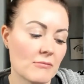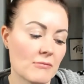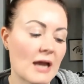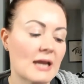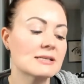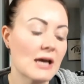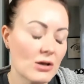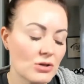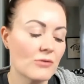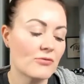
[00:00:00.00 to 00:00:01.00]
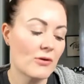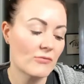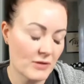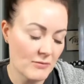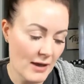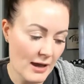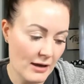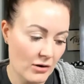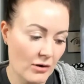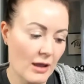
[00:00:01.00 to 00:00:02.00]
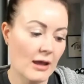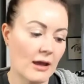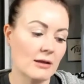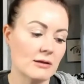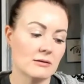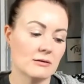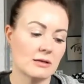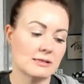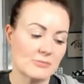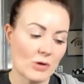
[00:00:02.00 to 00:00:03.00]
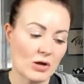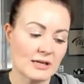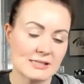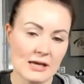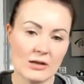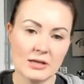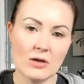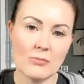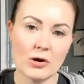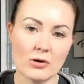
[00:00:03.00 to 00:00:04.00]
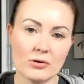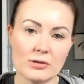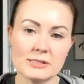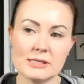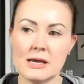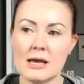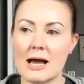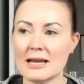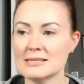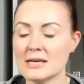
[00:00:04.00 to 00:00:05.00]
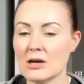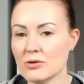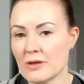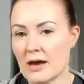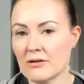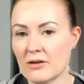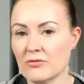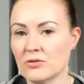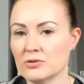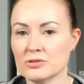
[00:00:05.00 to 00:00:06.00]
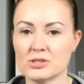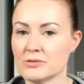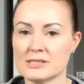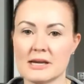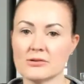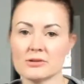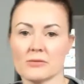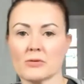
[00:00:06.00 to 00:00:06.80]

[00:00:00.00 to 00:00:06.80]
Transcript: I can tell you if you have a B pattern and the small dense LDL particles, I can tell you that if you just do a standard lipid